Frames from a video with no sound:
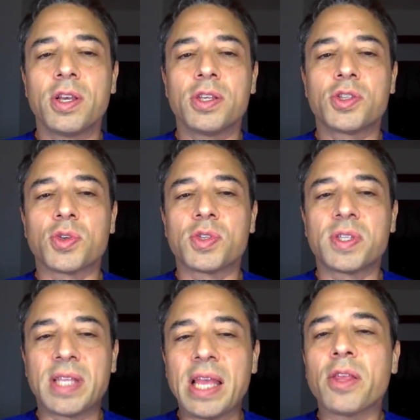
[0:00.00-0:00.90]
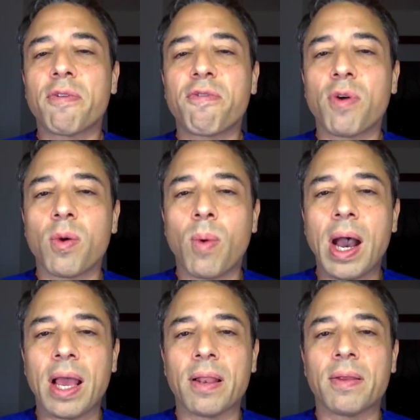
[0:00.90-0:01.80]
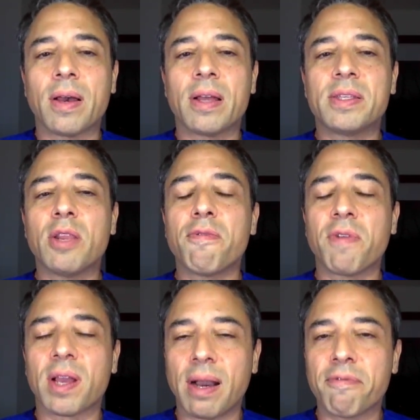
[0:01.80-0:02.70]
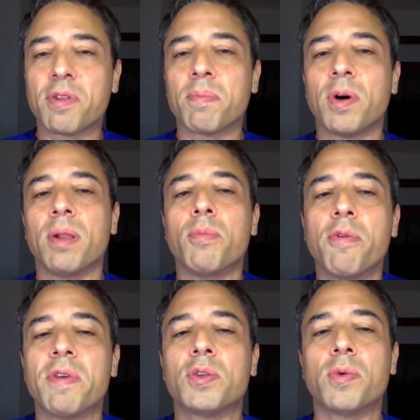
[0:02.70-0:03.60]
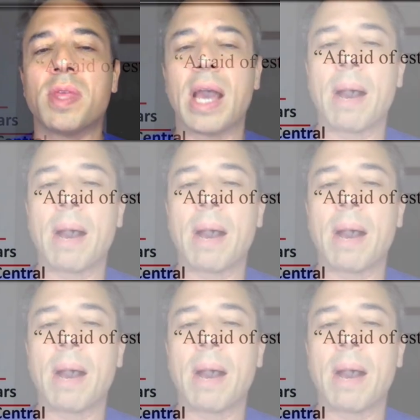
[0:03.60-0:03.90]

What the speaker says: So stay there for a while until you feel comfortable moving to the